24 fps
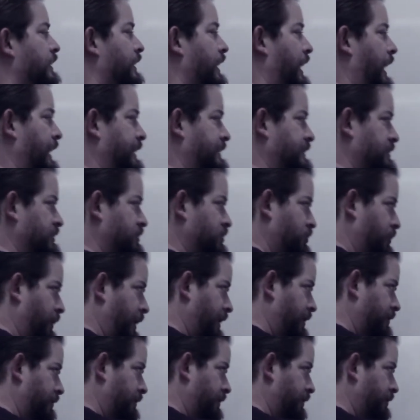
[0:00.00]
X is
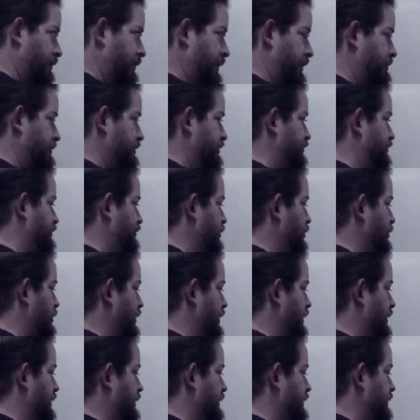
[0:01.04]
greater than or equal to
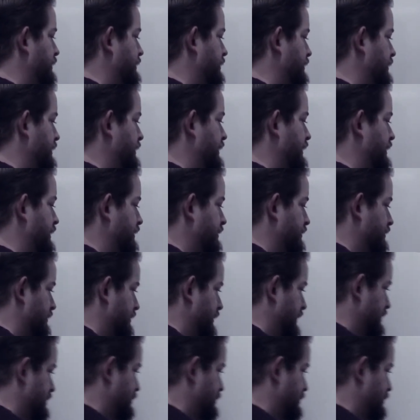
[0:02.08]
4, let's